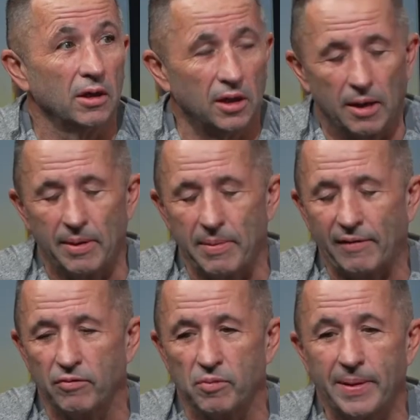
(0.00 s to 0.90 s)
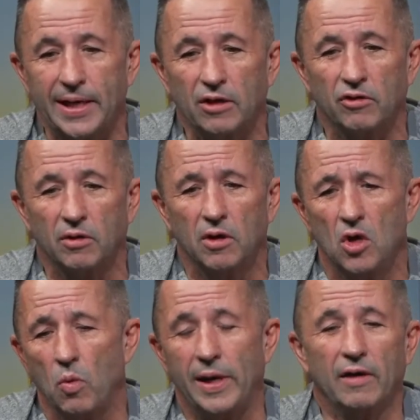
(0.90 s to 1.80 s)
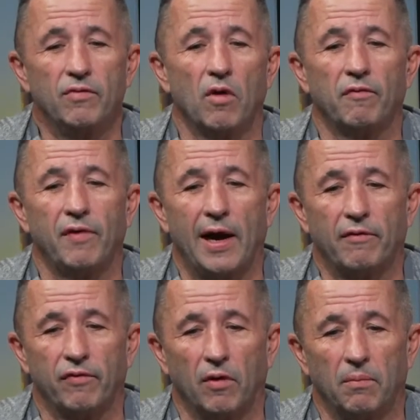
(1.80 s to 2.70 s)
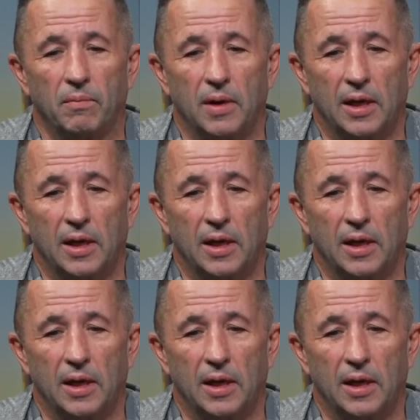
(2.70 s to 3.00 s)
coming back from Spinneys, and we lived not far from